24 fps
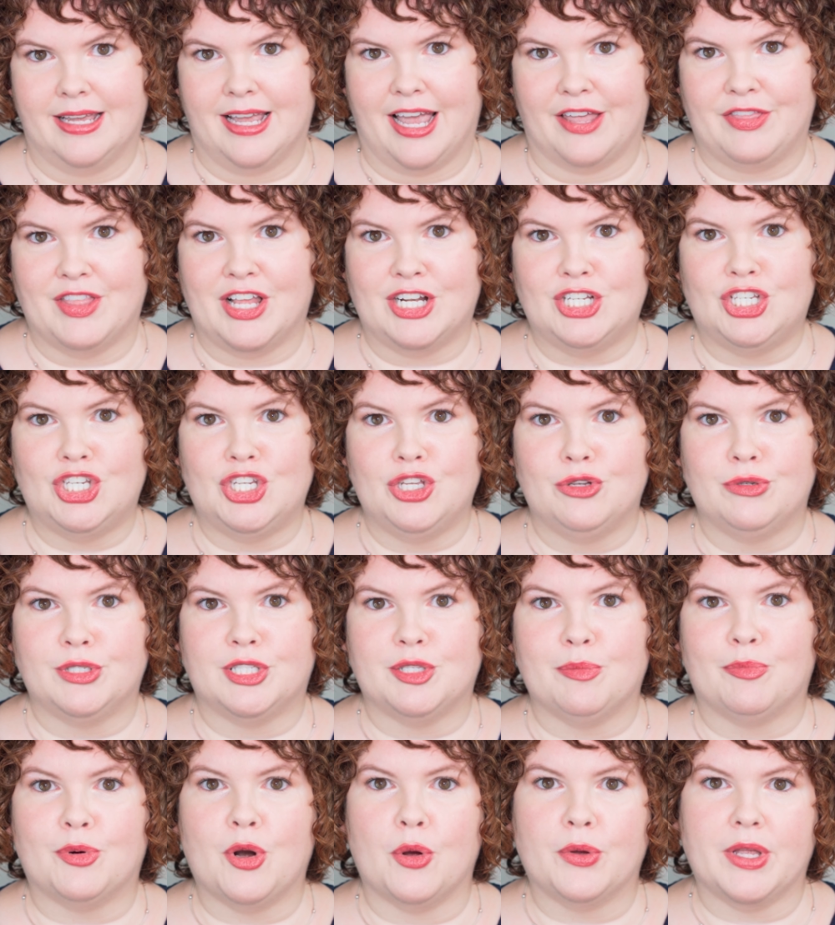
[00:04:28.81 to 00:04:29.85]
And then she
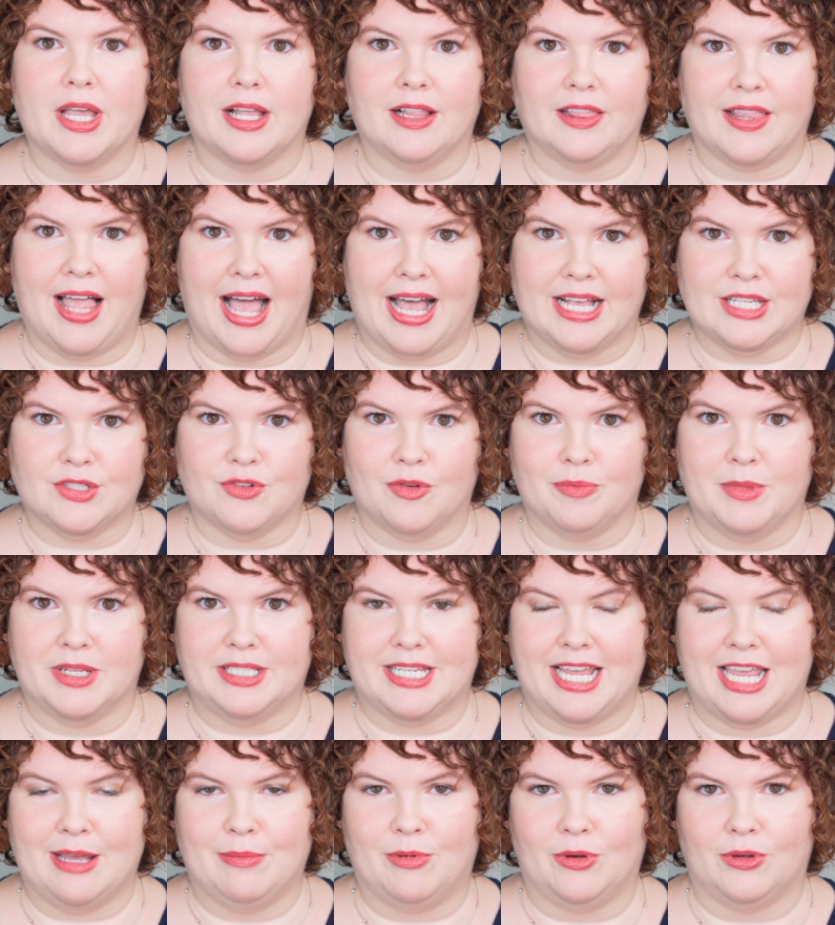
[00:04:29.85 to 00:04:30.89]
used the broken glass from the
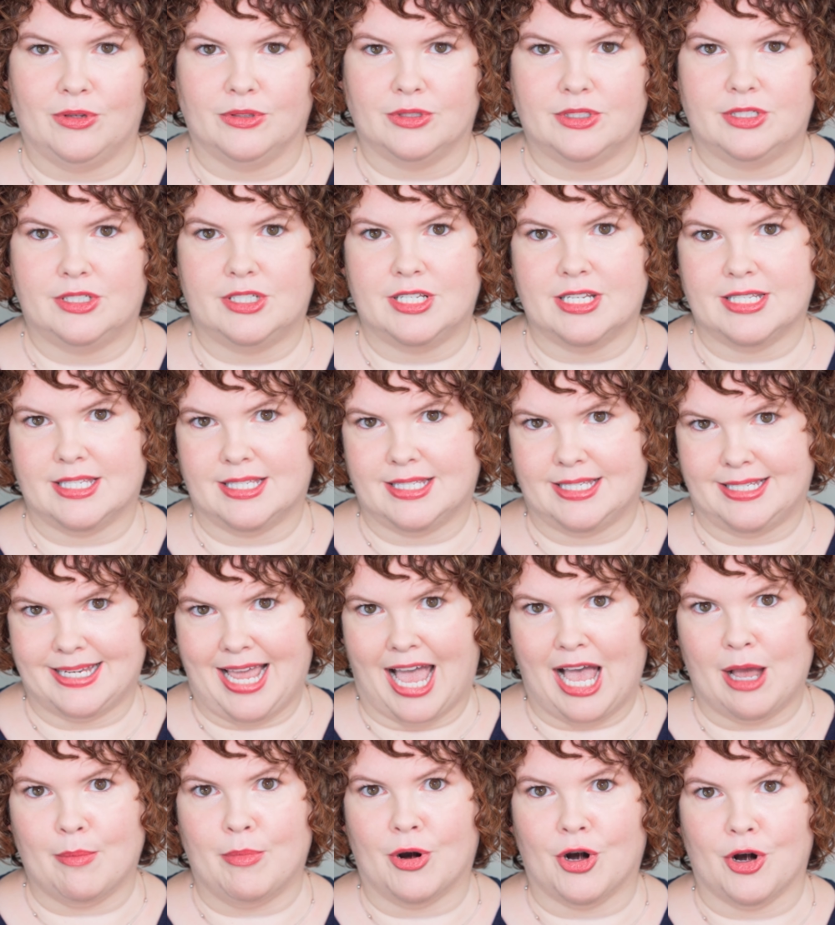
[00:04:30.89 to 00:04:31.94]
table to
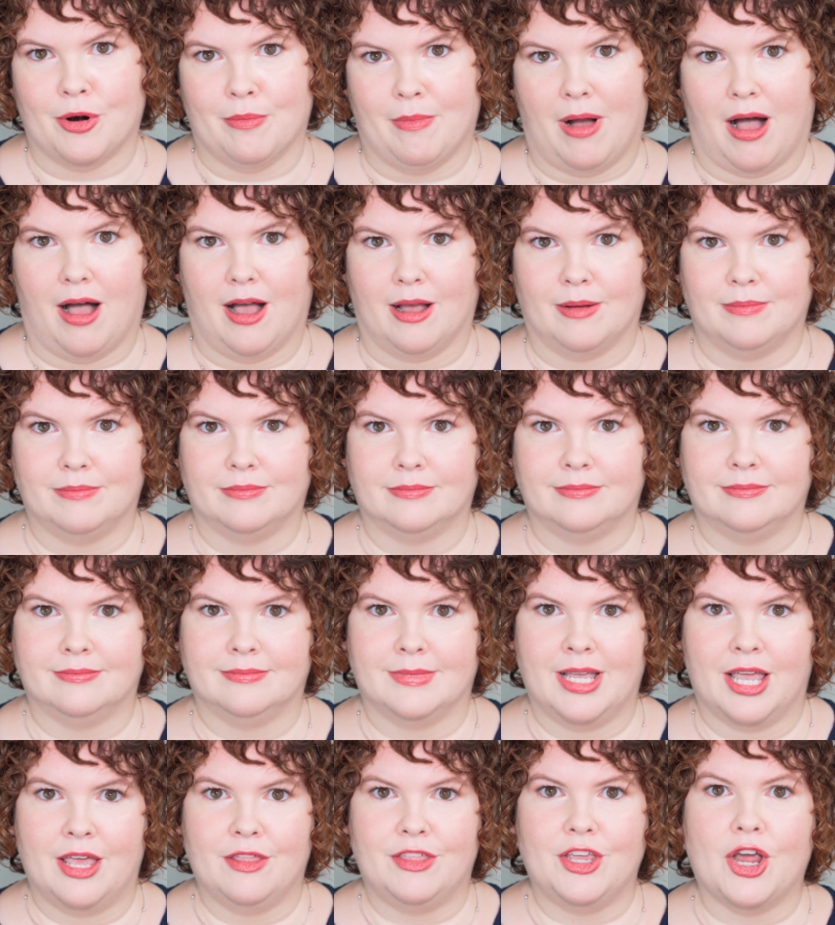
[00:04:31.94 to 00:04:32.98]
stab her mom.
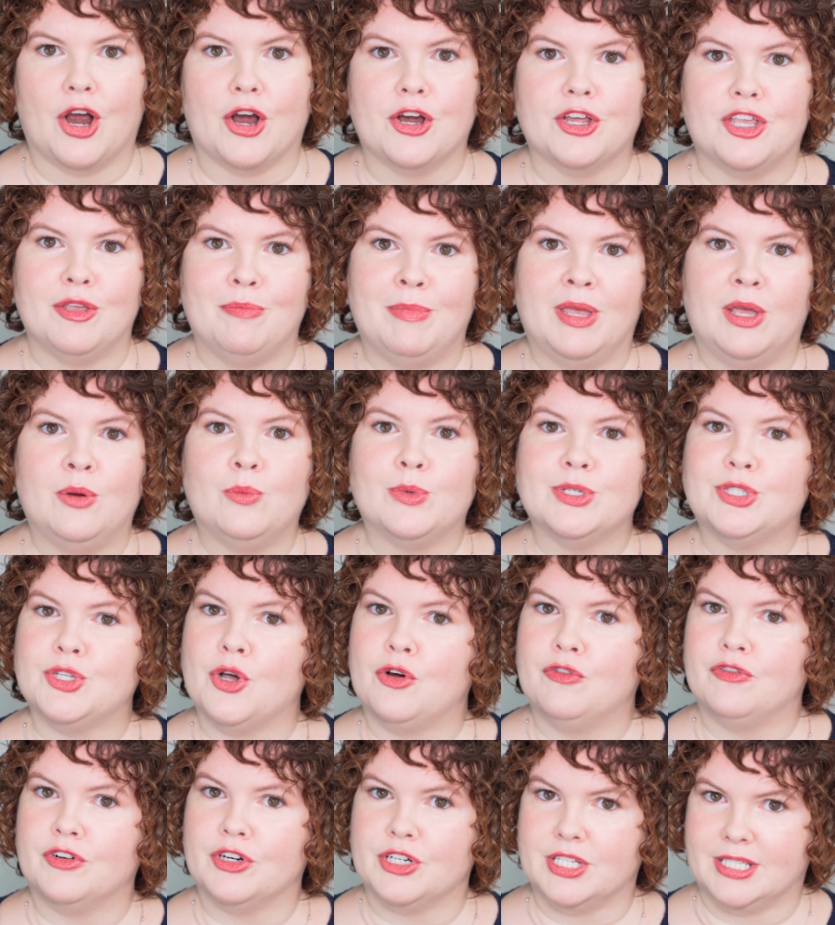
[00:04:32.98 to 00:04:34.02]
The argument was
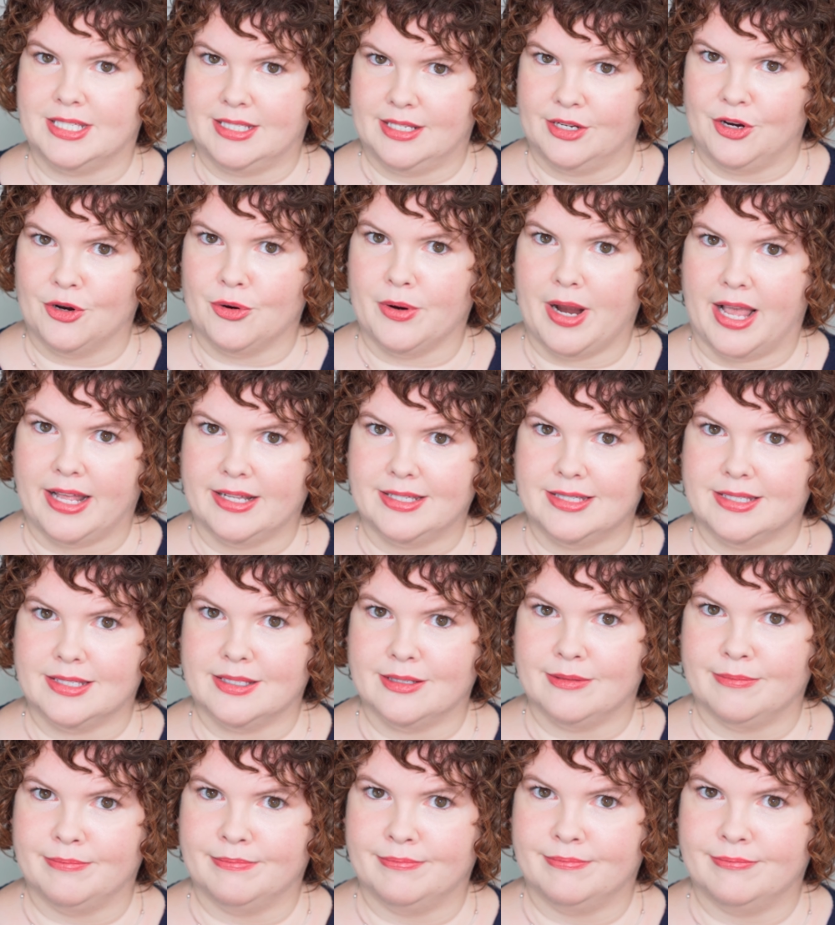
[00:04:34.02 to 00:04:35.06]
over
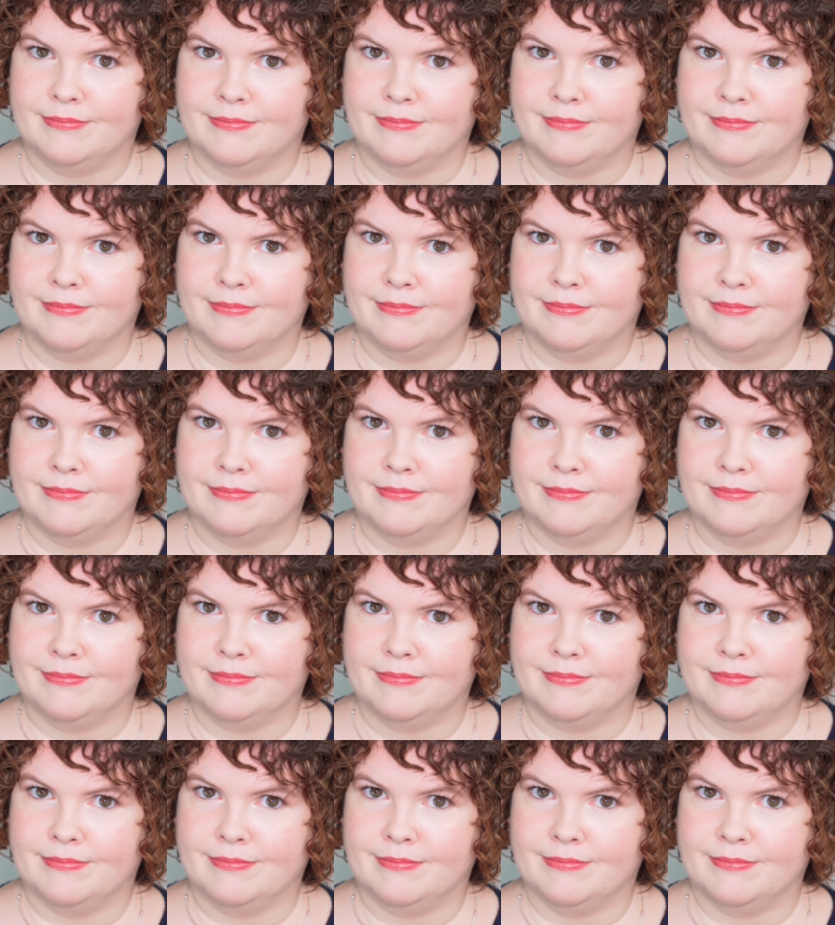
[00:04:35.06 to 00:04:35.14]
cigarettes.